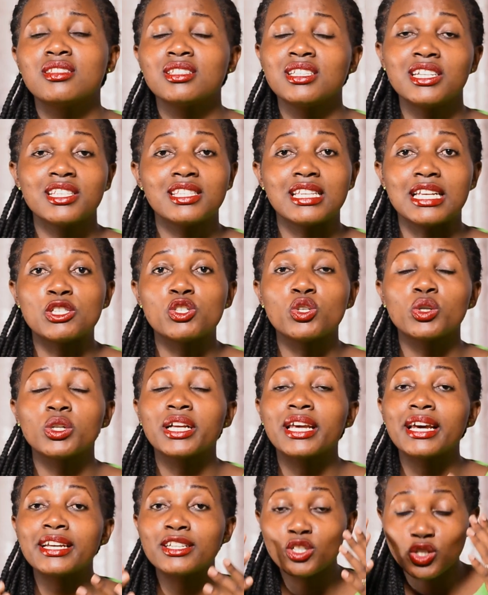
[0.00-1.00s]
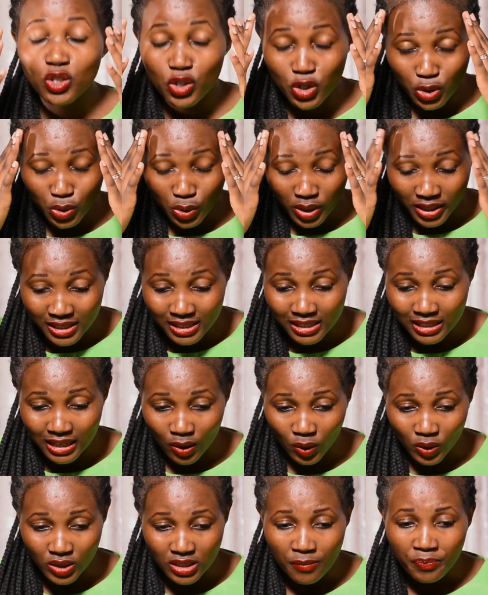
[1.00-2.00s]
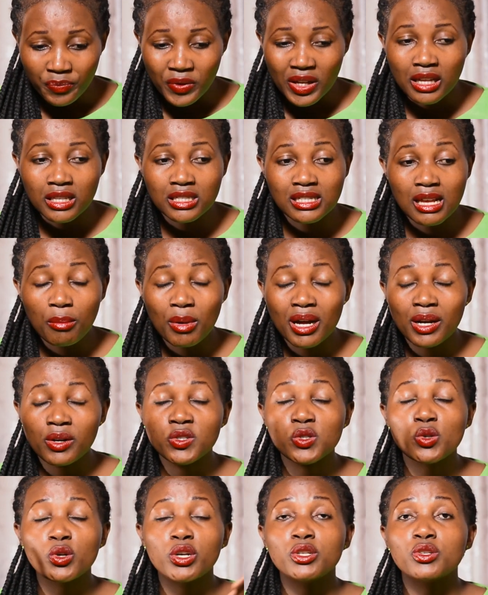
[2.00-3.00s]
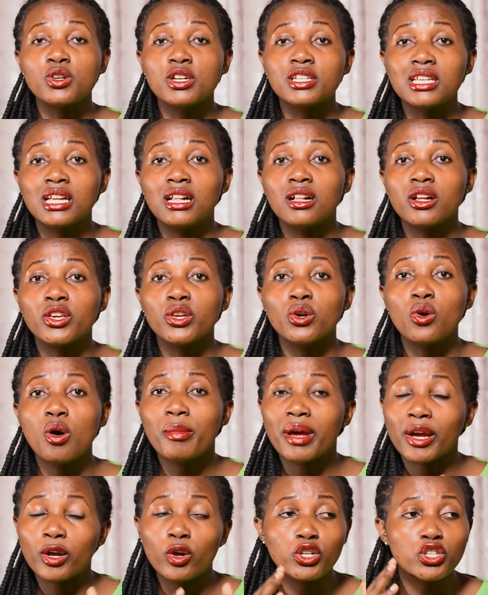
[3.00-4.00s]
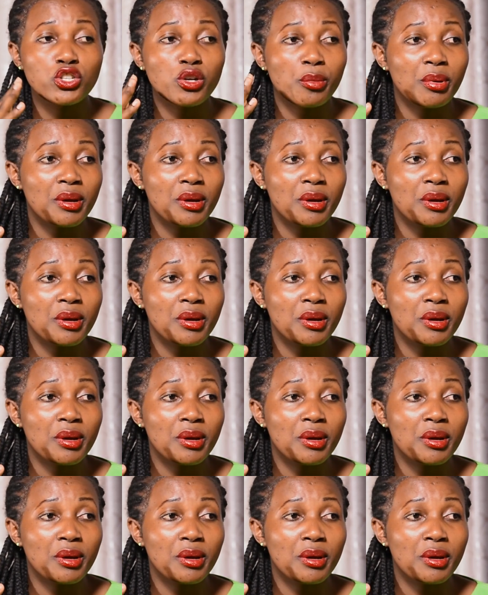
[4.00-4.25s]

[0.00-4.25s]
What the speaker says: Jesus, you'll get stressed out. Someone is going to tell you, oh my God, your